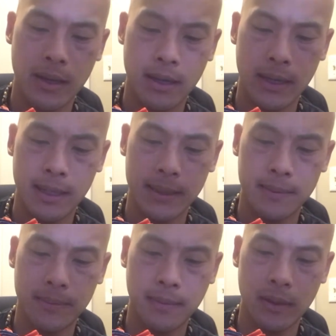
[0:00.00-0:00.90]

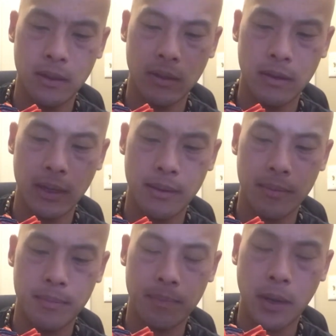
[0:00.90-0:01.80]
You know,
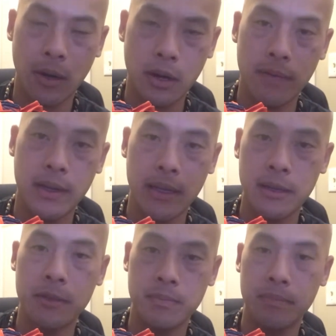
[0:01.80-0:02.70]
part of it
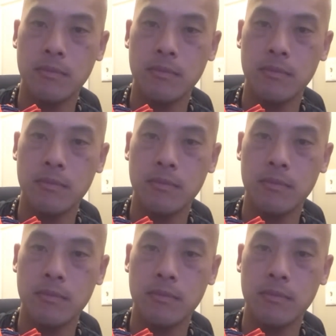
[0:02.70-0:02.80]
is